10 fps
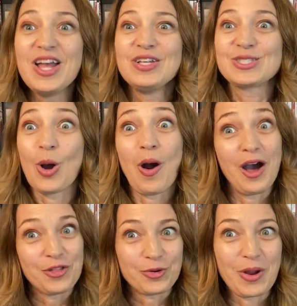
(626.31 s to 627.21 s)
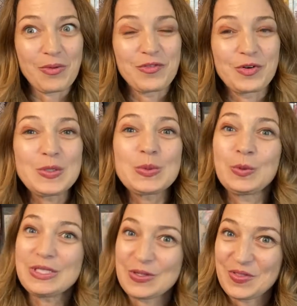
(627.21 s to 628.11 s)
So other grant reviewers
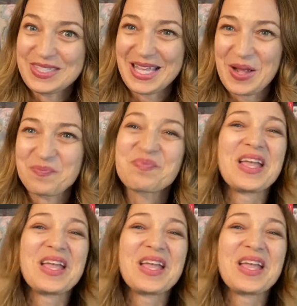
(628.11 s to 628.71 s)
will do the same.